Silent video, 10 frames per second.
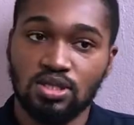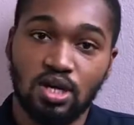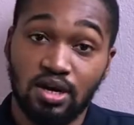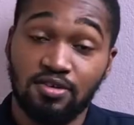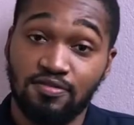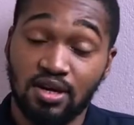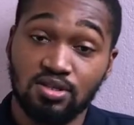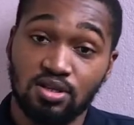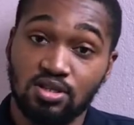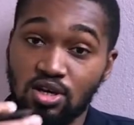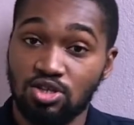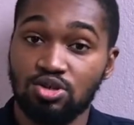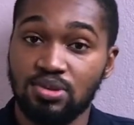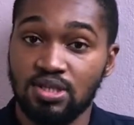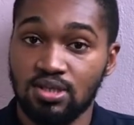are the factors
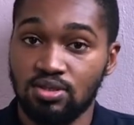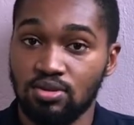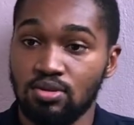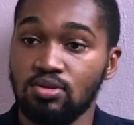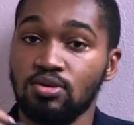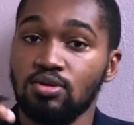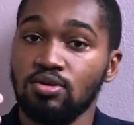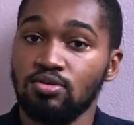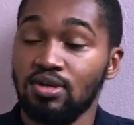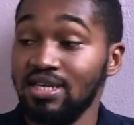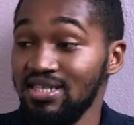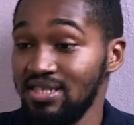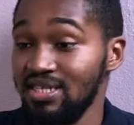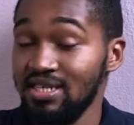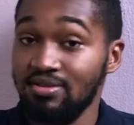contributing to real
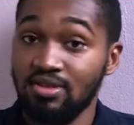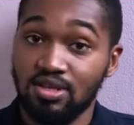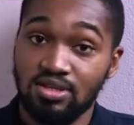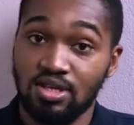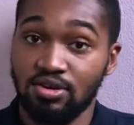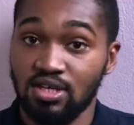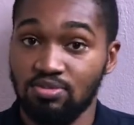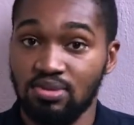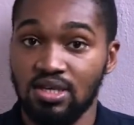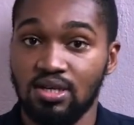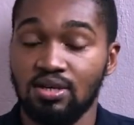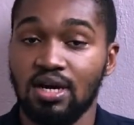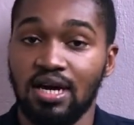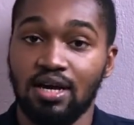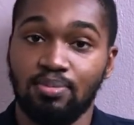estate in these areas being
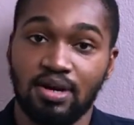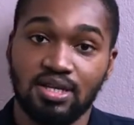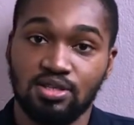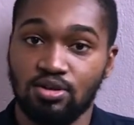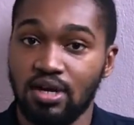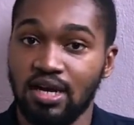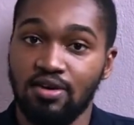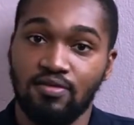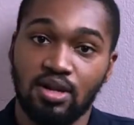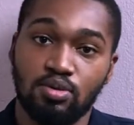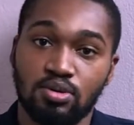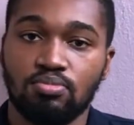higher priced or higher valued?